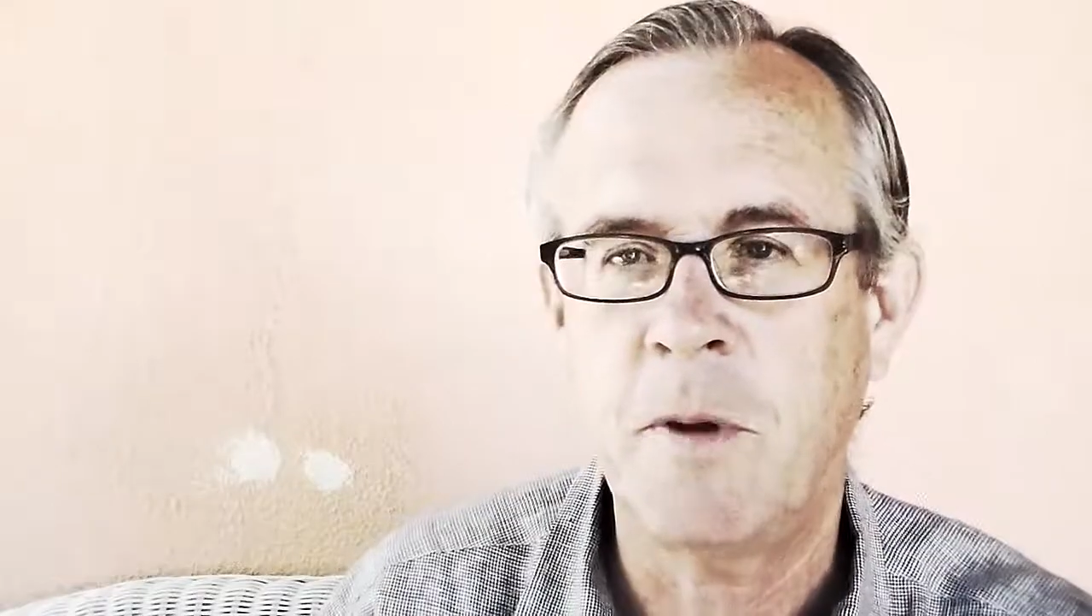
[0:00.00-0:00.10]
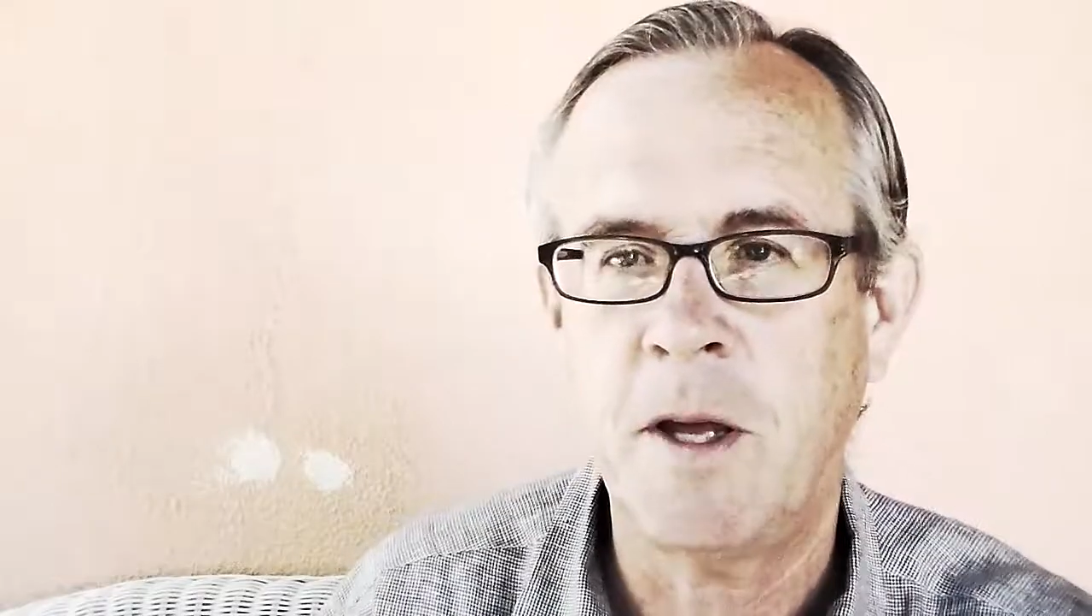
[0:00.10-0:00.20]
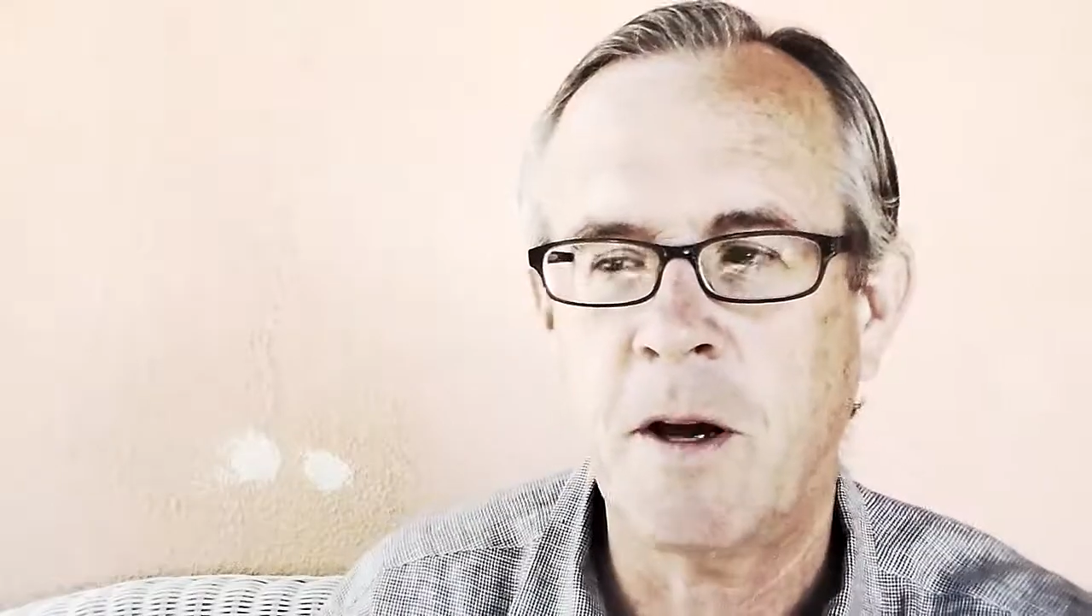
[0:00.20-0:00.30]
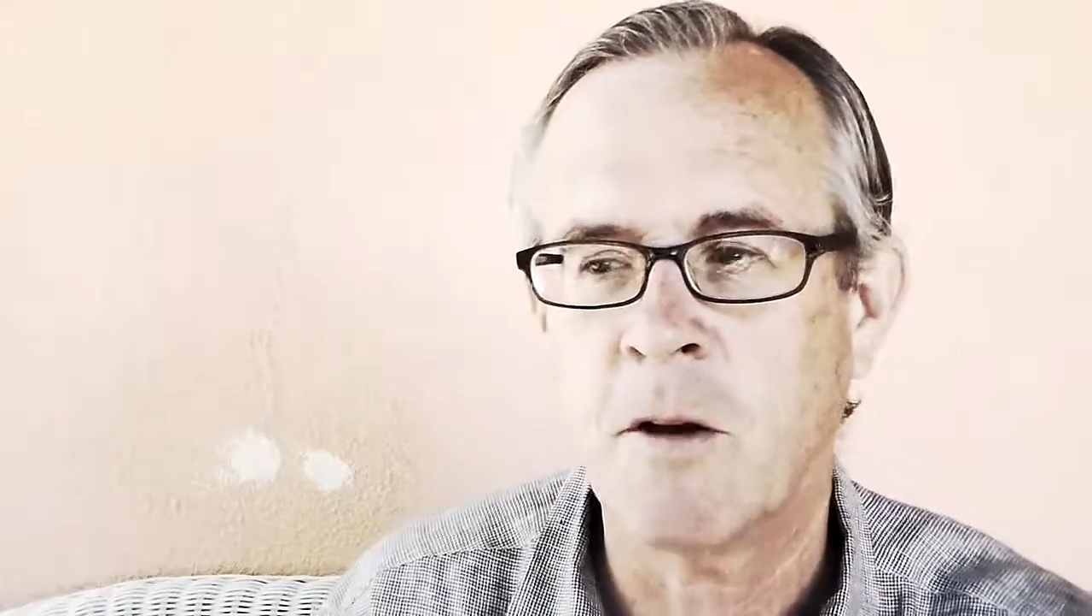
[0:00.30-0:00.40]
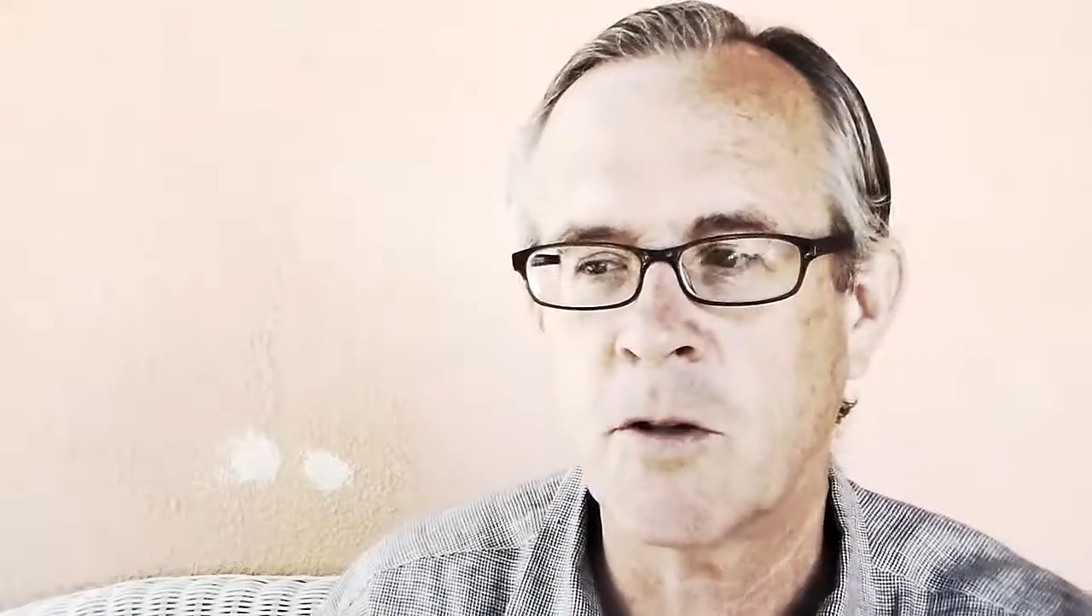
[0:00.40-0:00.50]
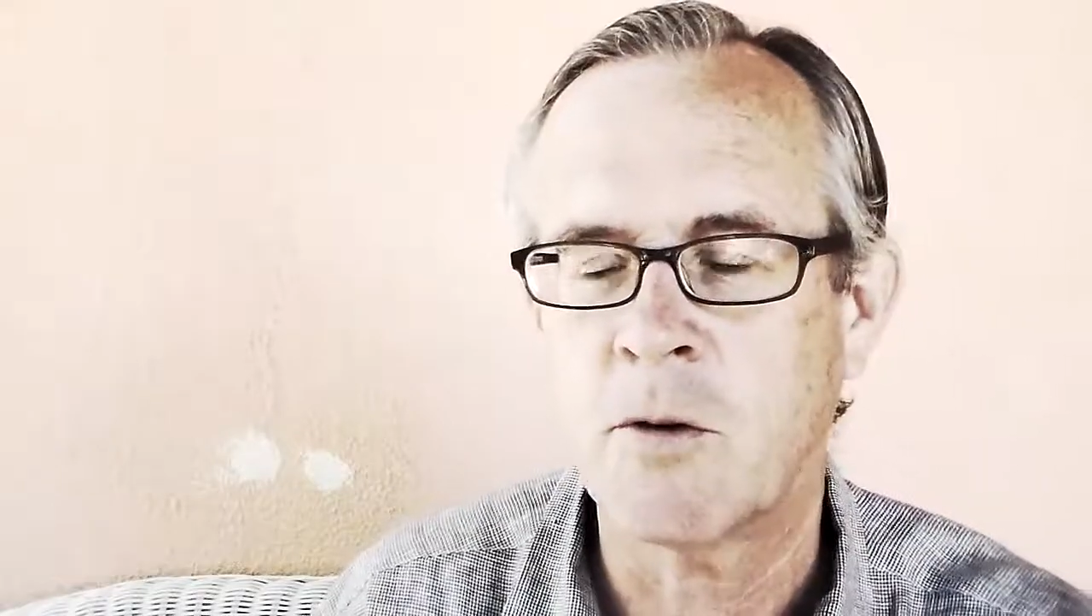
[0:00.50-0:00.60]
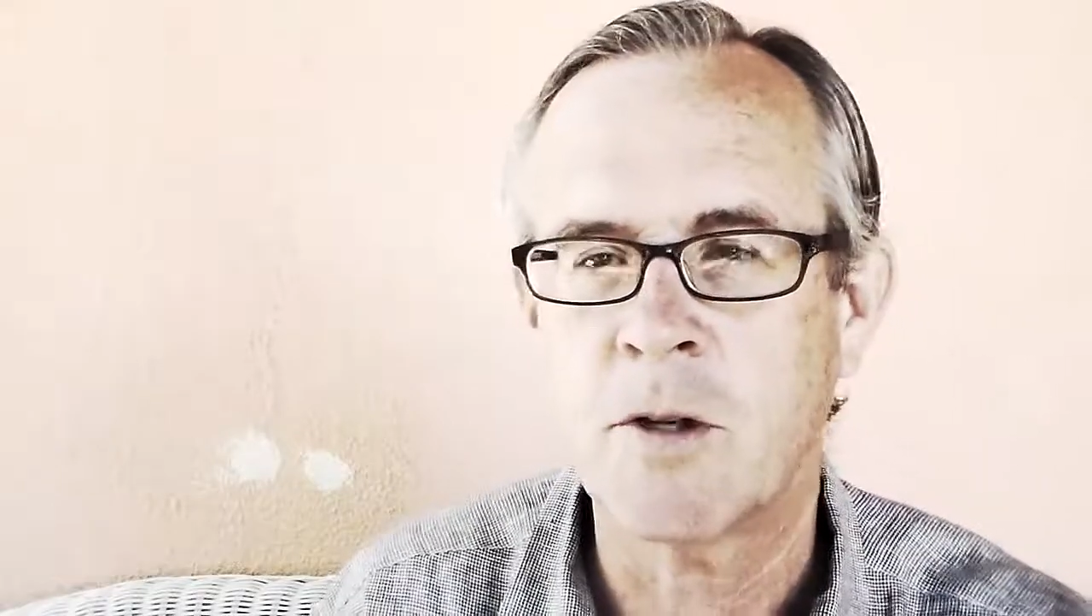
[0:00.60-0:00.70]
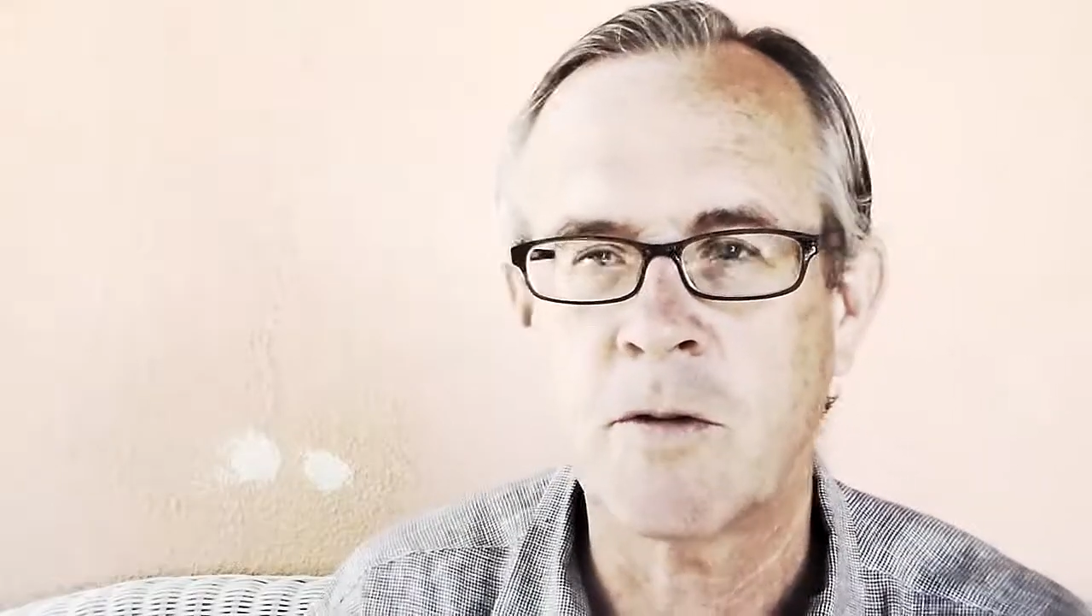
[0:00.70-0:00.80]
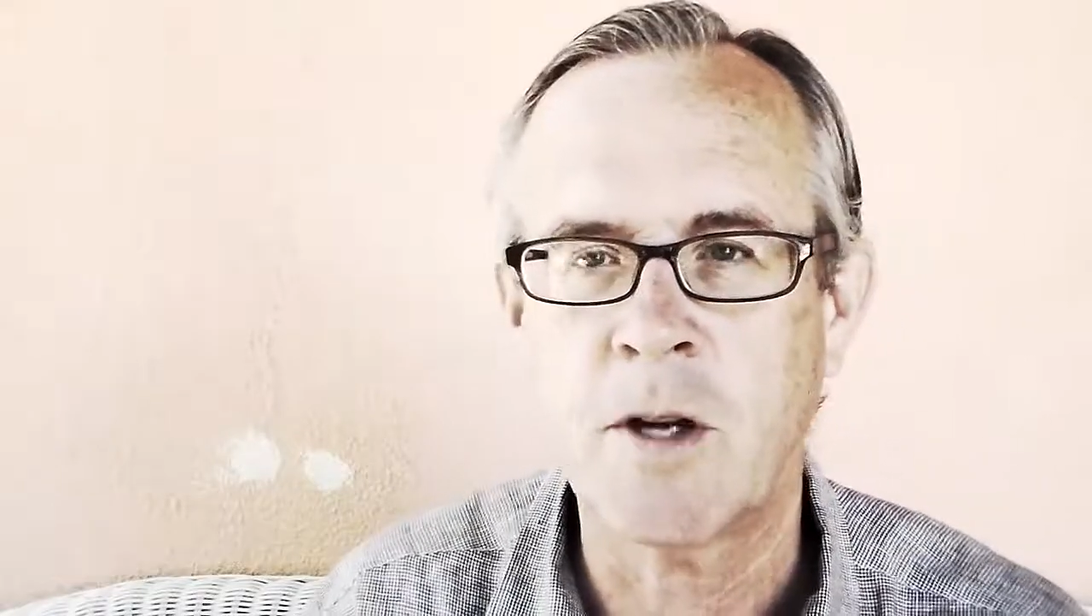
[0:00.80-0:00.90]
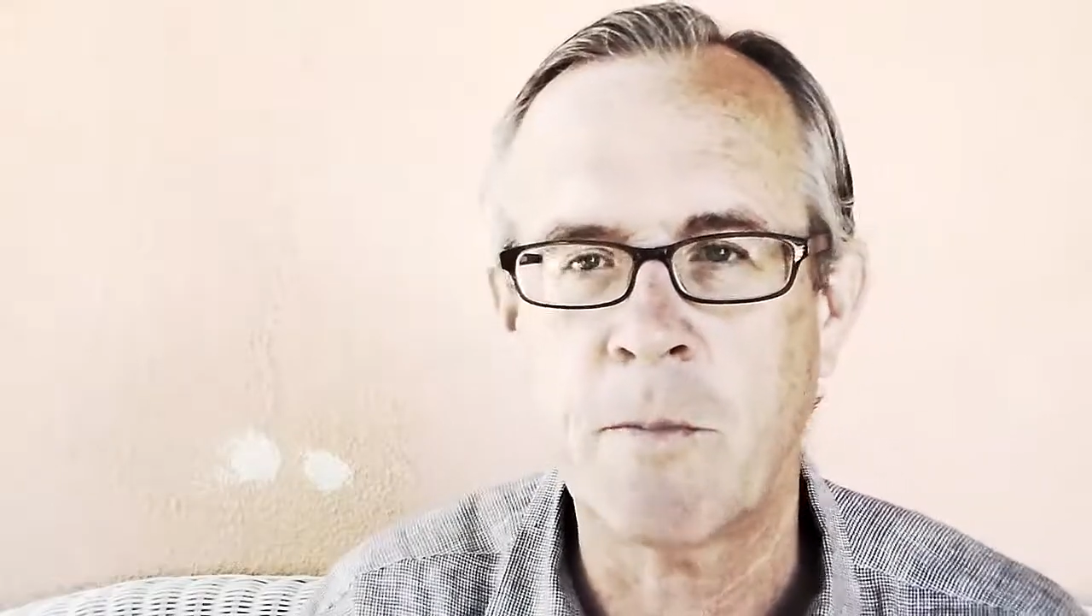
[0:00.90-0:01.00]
being all sorts of